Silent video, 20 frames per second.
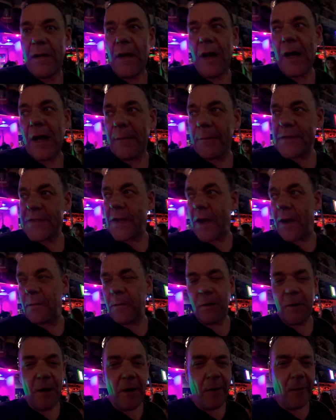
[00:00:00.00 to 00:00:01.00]
Um, so
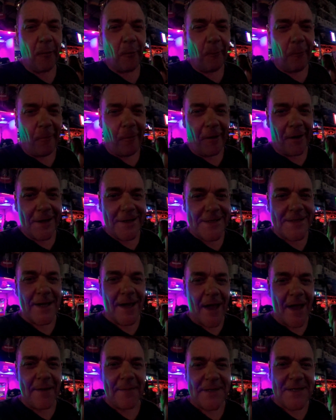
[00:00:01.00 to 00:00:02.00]
what a
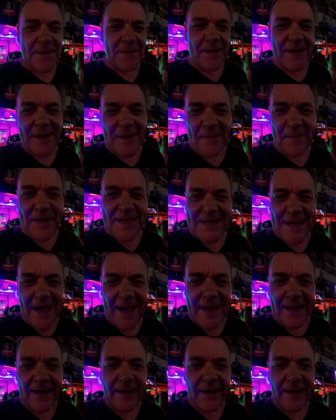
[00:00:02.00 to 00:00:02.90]
time to be in Pattaya.